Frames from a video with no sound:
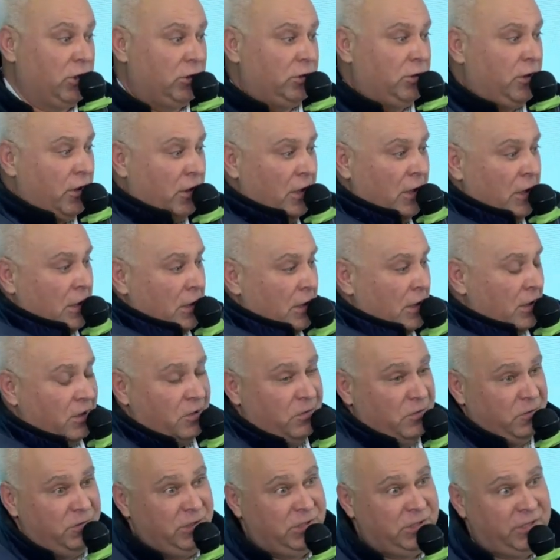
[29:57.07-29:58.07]
deaf
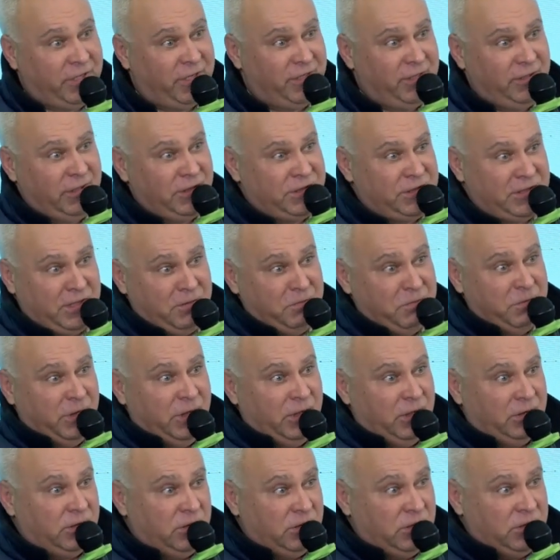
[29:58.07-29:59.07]
kids with
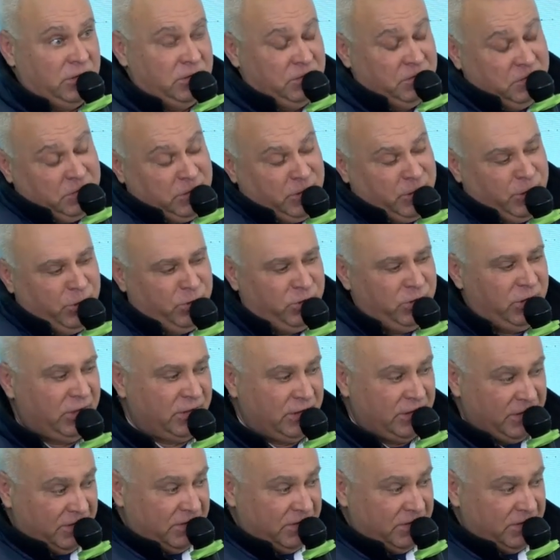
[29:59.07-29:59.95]
implants and she taught them